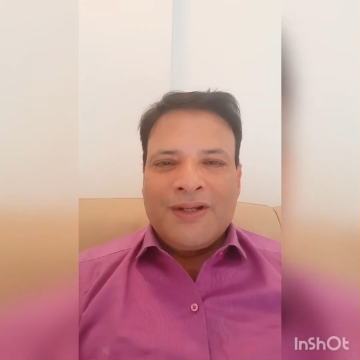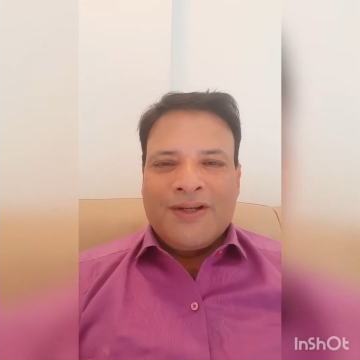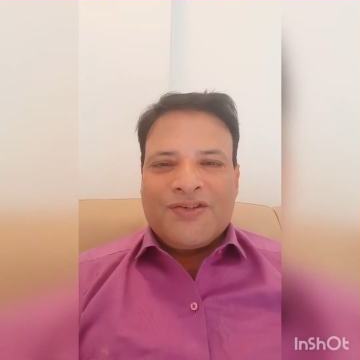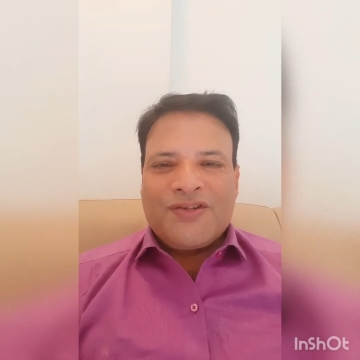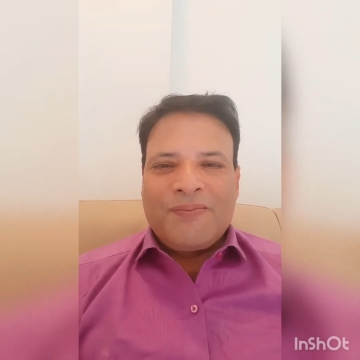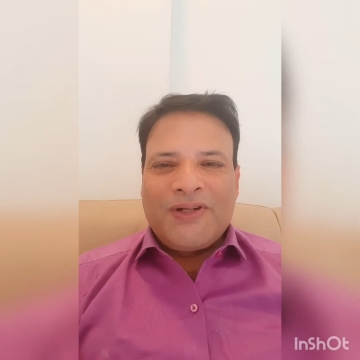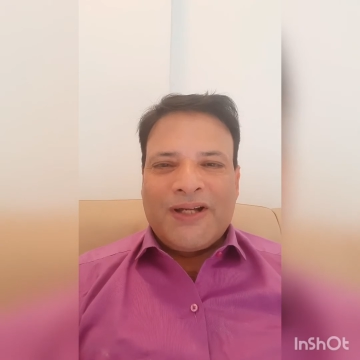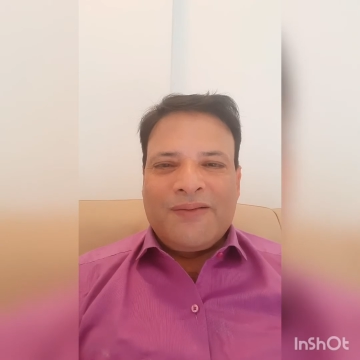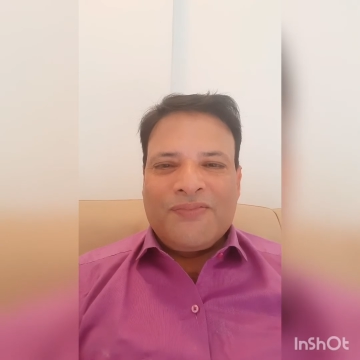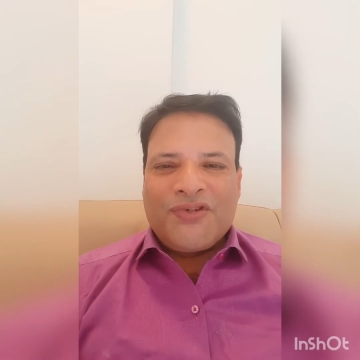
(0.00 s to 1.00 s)

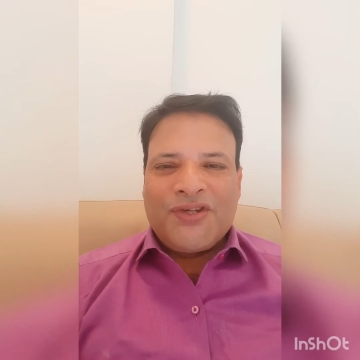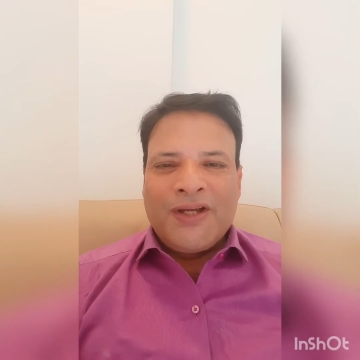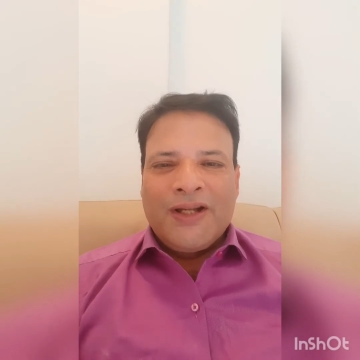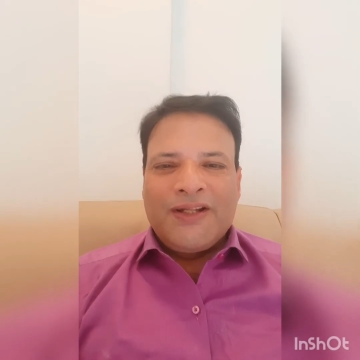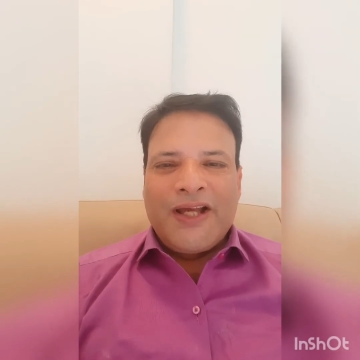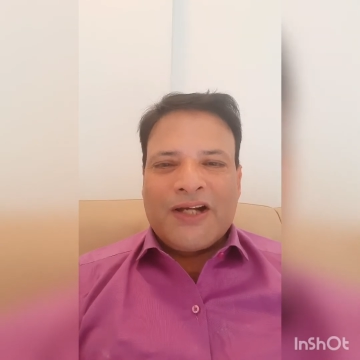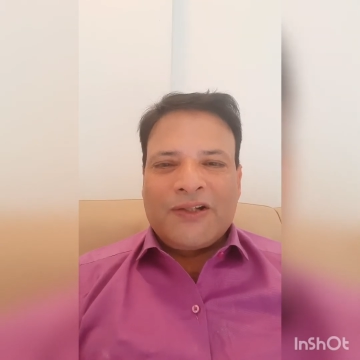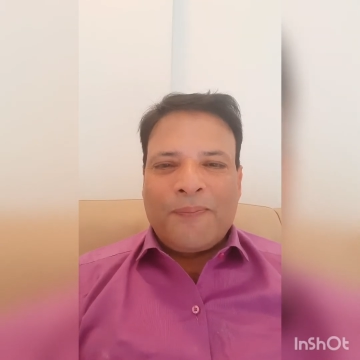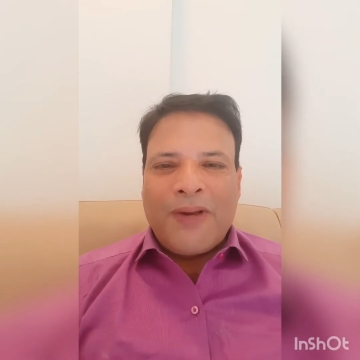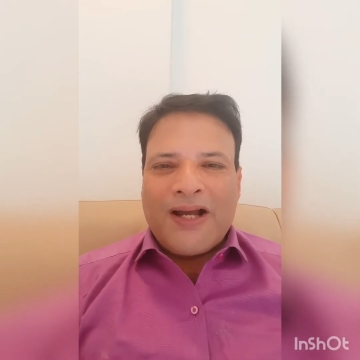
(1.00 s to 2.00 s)
Sometimes they are the
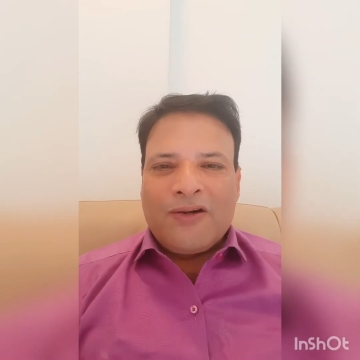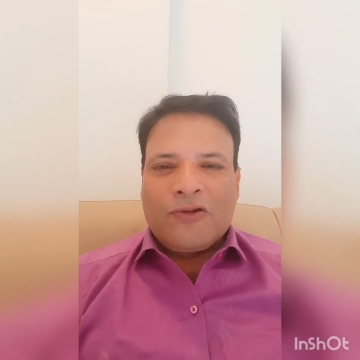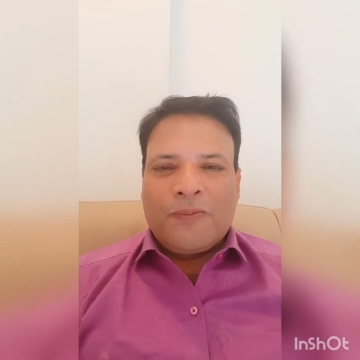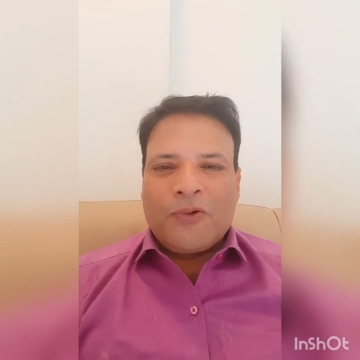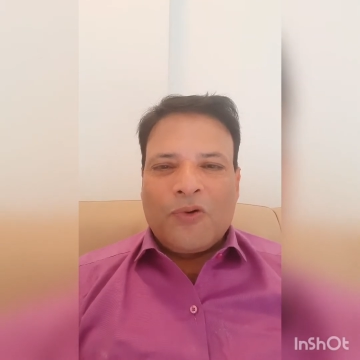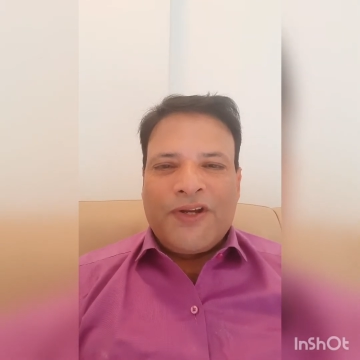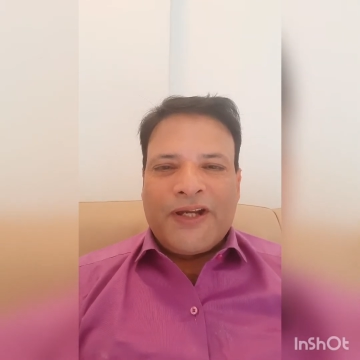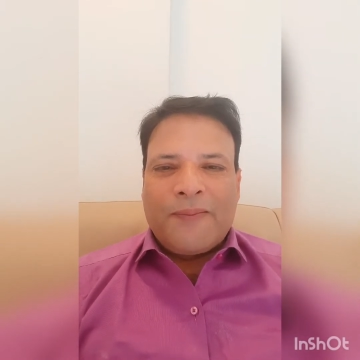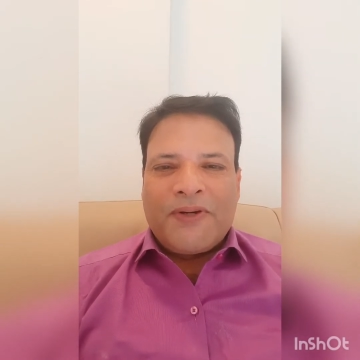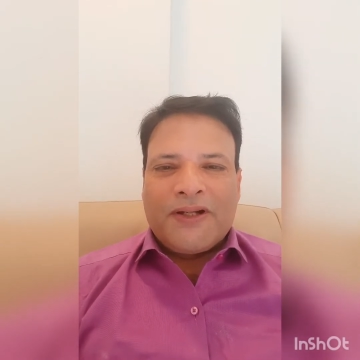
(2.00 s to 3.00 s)
part of crony
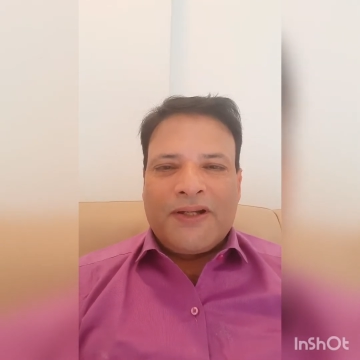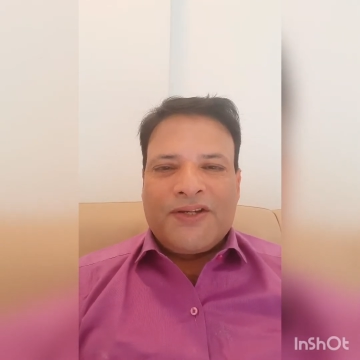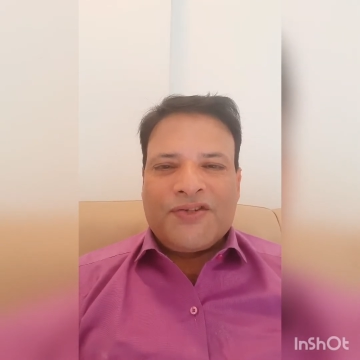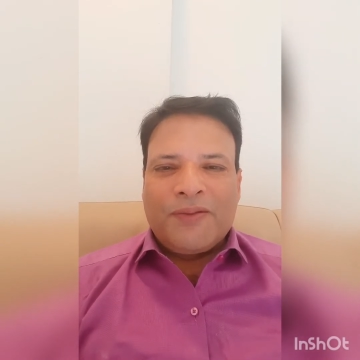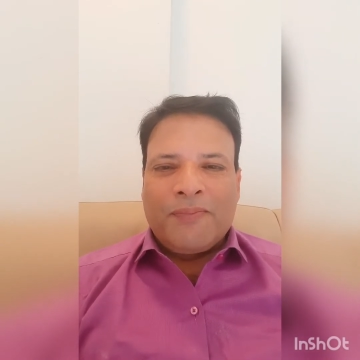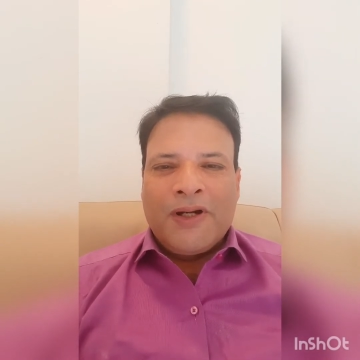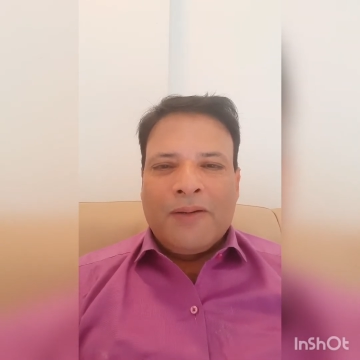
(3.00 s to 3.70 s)
capitalism,